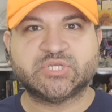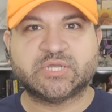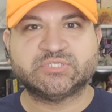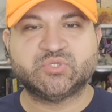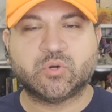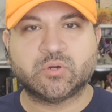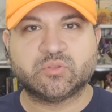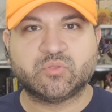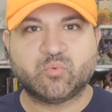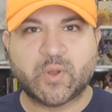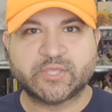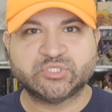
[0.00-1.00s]
John's
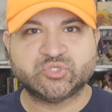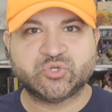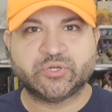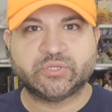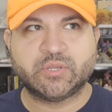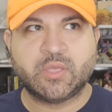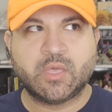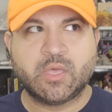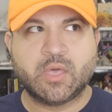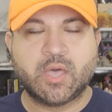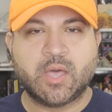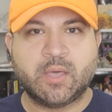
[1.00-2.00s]
Northwestern
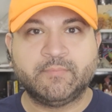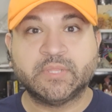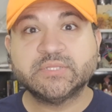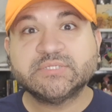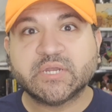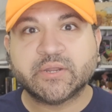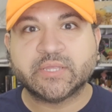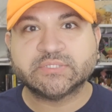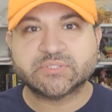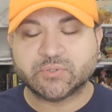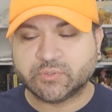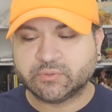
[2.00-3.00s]
Military
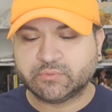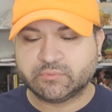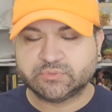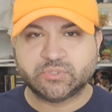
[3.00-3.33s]
School